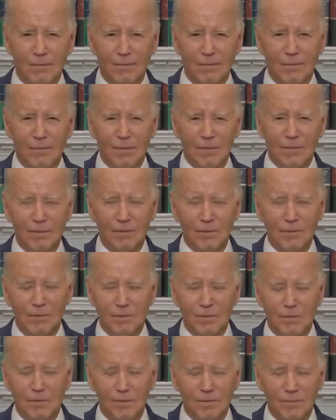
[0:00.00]

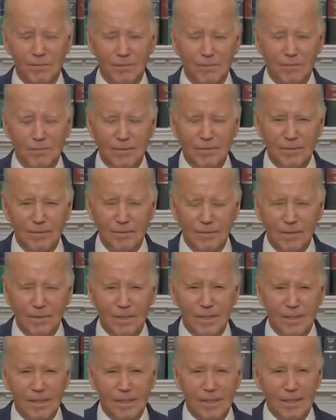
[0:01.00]

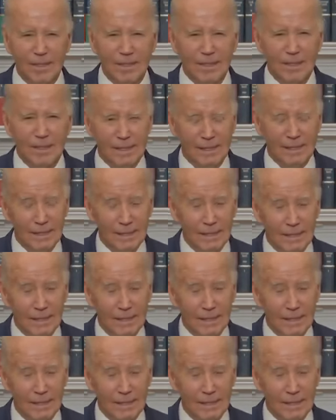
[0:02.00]
[no speech]